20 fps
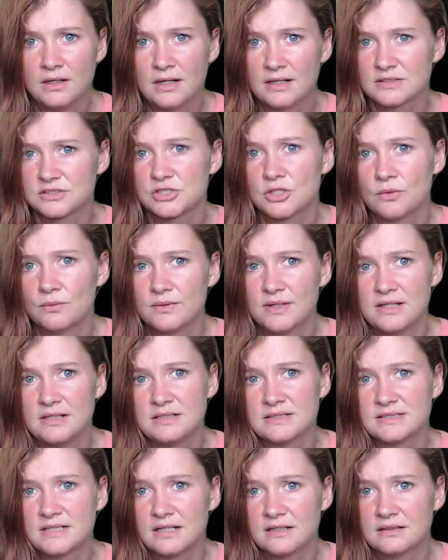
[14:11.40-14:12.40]
and so they
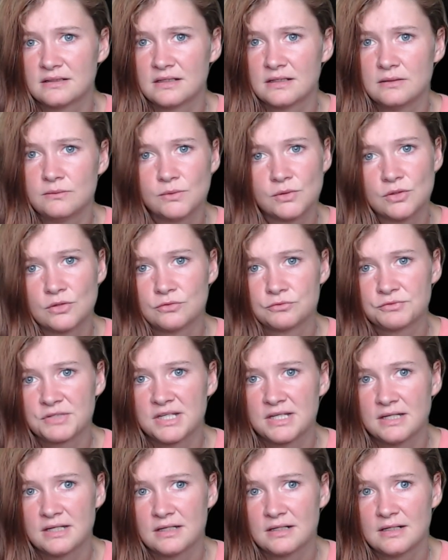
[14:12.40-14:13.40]
decided that they were going to
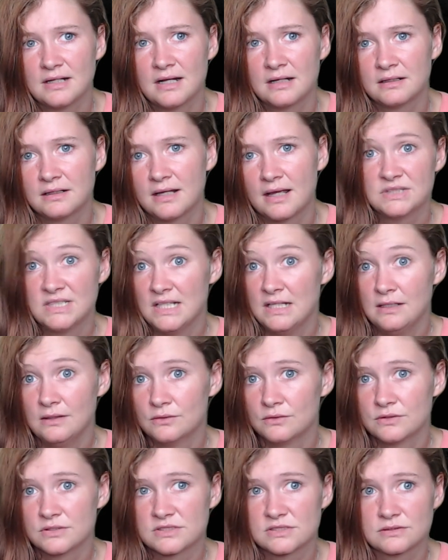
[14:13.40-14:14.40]
ring in and get
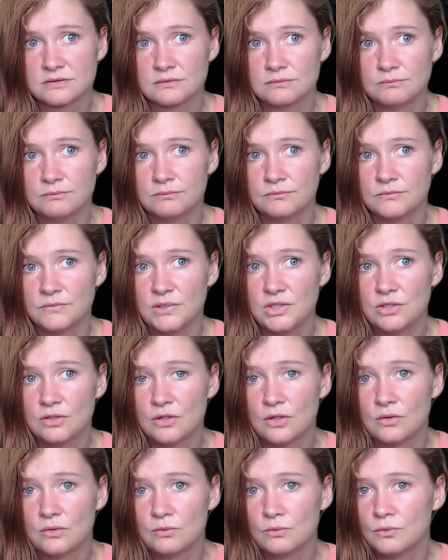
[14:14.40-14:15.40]
Tina's, you
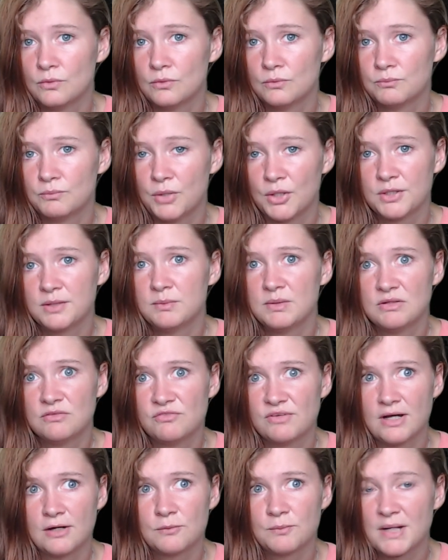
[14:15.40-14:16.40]
know, body being
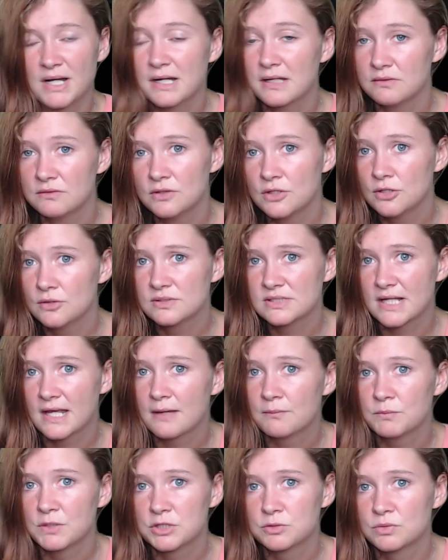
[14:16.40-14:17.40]
found back in the news
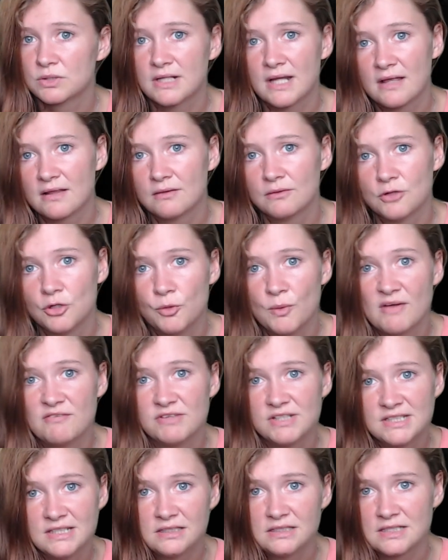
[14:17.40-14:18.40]
again, which would get whoever
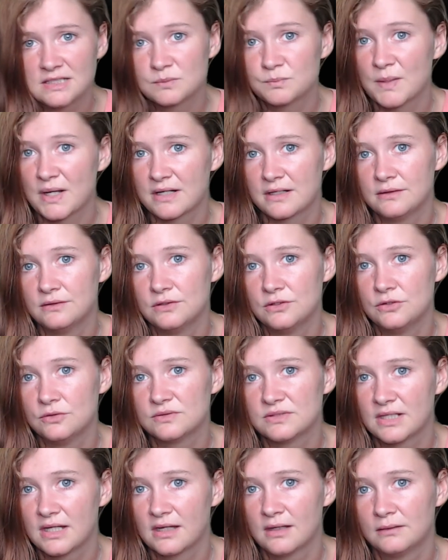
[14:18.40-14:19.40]
did this back in the news
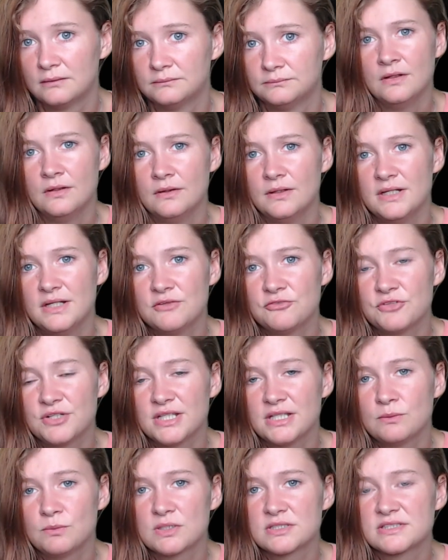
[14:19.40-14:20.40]
again. It
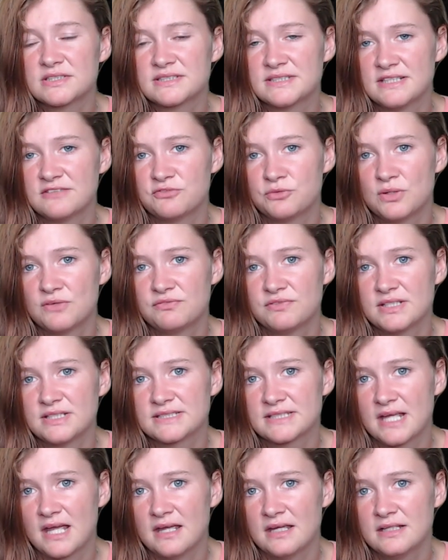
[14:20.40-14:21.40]
really was as if with this
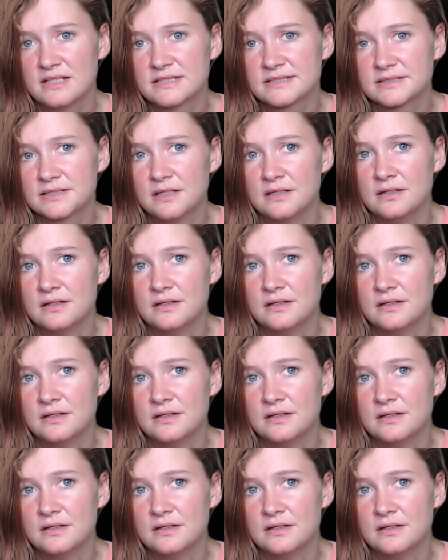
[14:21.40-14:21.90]
case